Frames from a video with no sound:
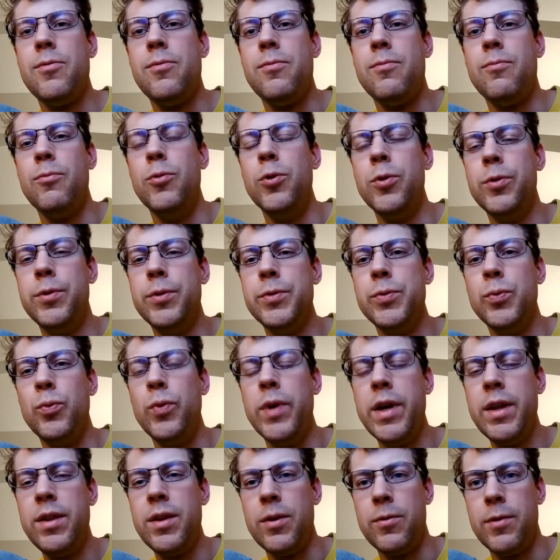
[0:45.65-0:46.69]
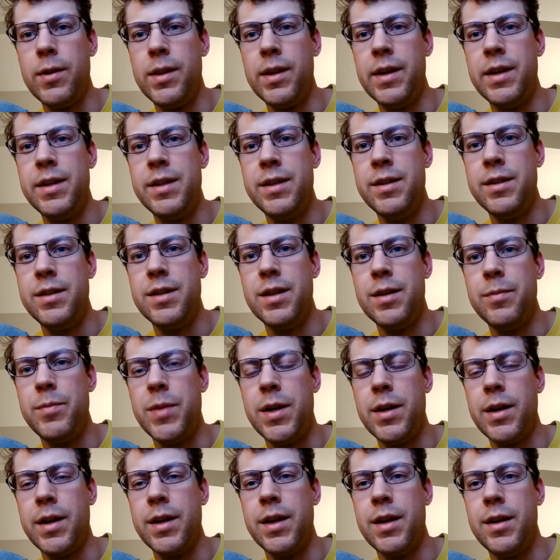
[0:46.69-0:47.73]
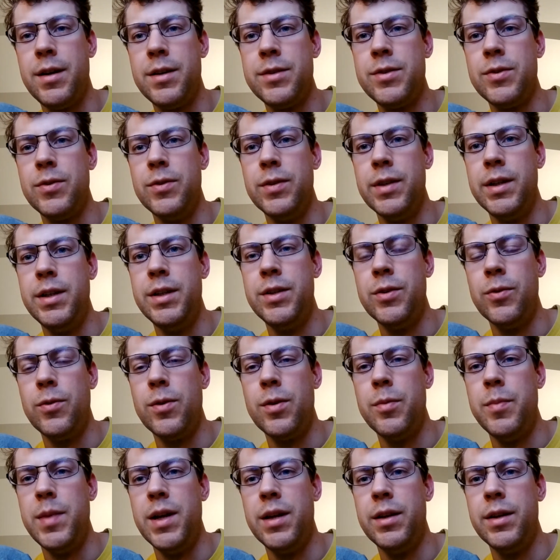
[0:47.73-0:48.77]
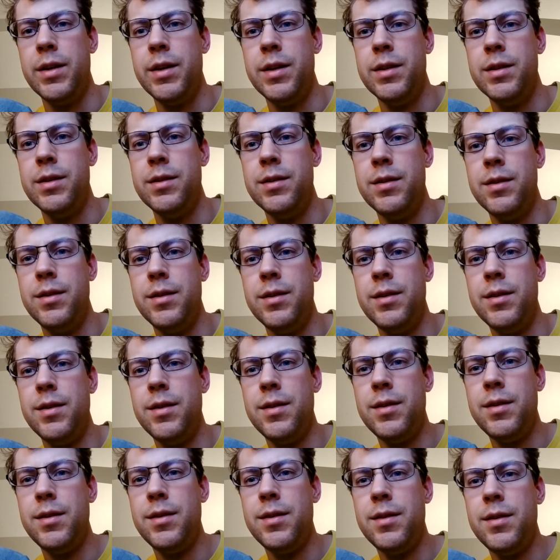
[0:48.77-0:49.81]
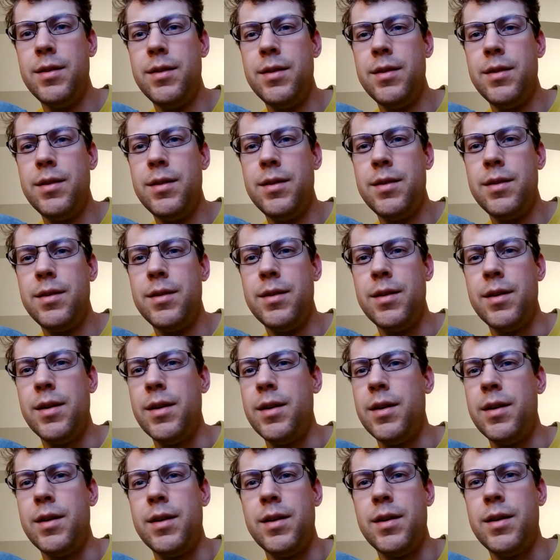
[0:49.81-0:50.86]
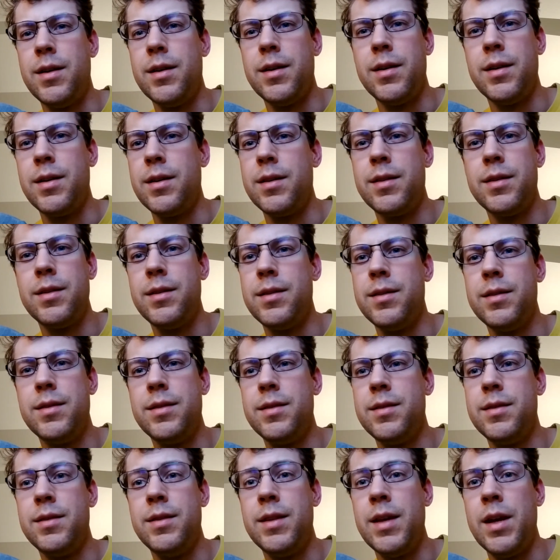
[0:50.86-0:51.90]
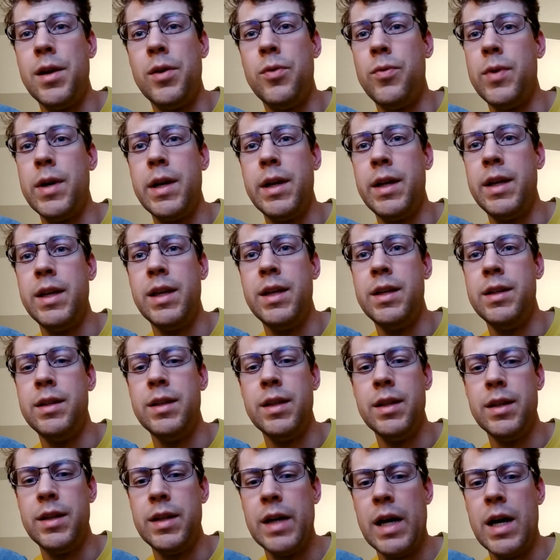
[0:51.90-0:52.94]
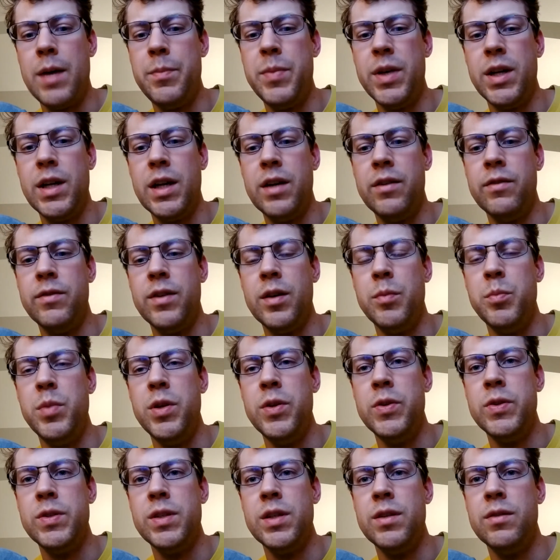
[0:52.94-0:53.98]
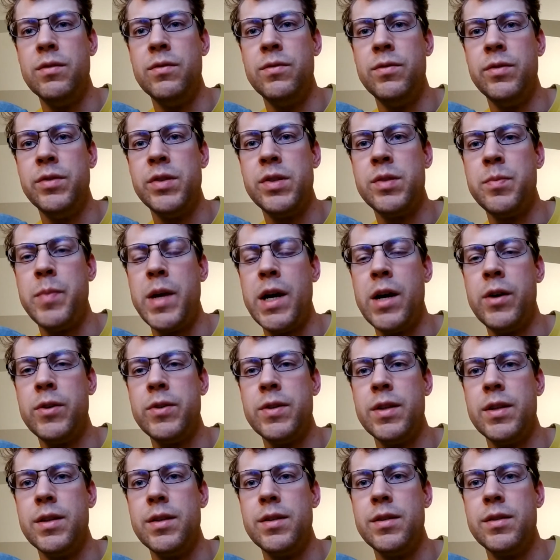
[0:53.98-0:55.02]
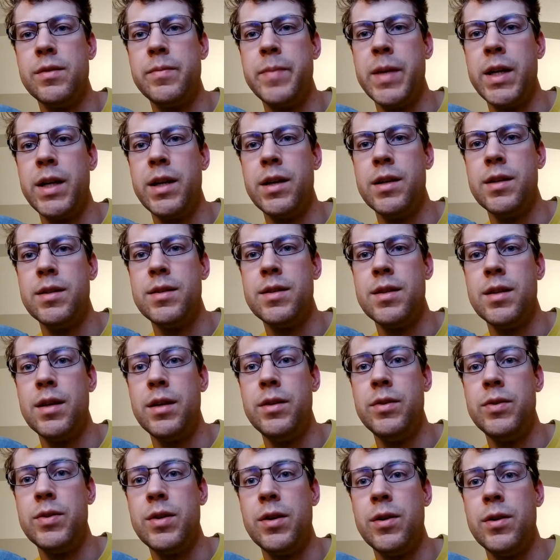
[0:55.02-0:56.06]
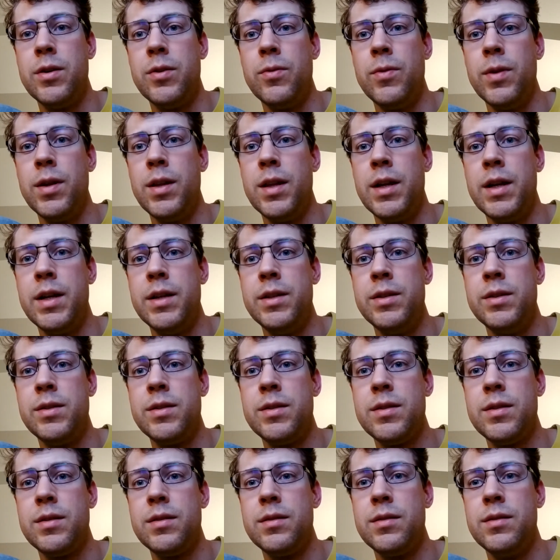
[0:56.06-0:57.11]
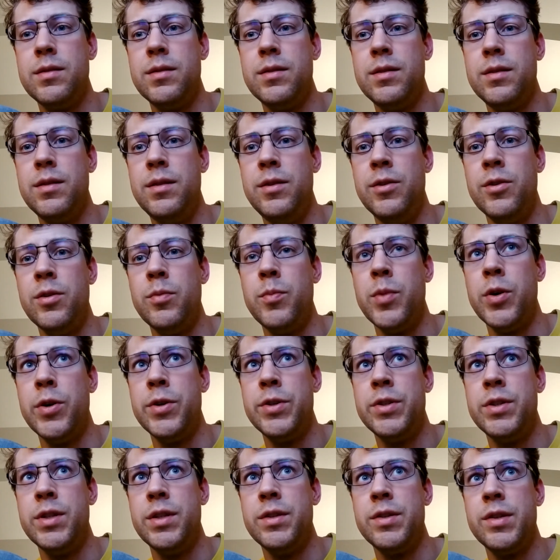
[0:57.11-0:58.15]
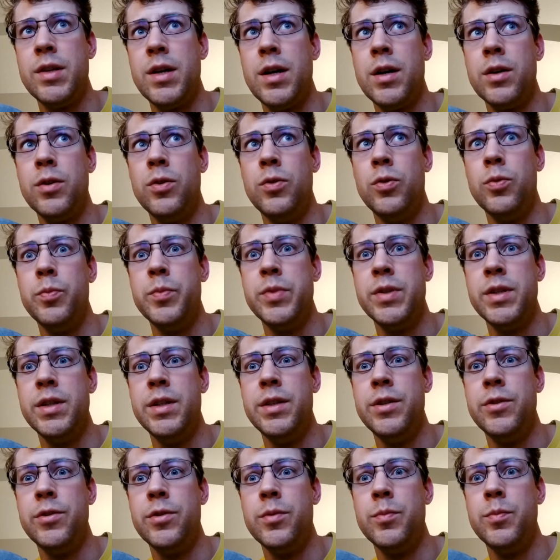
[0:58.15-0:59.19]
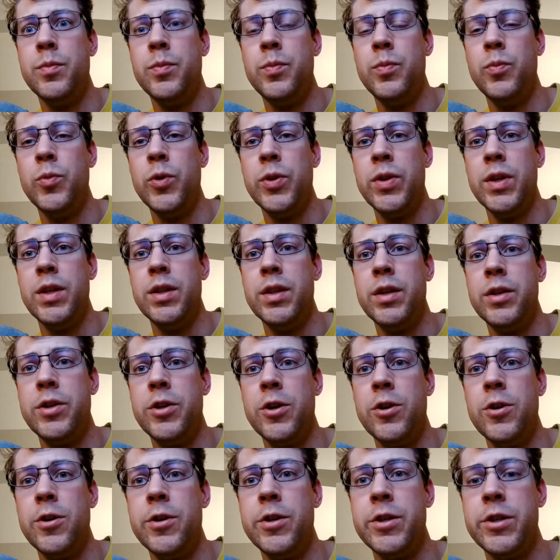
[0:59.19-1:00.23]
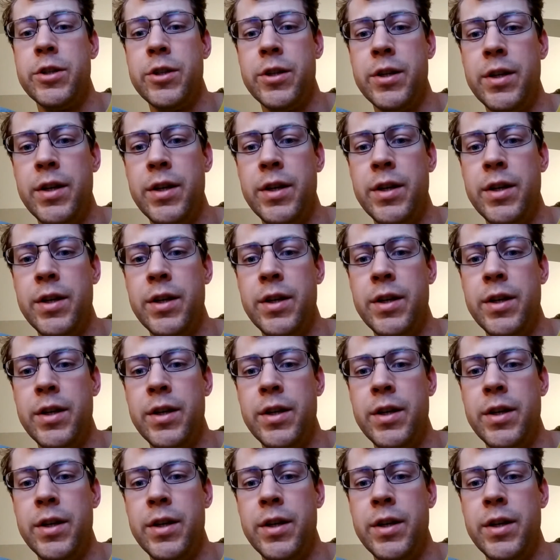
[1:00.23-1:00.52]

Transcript: Rules with a relationship can also lead to rebellion. They don't want to get into the topic of abusive spouses because then you start to realize you're immersed in Stockholm Syndrome within the church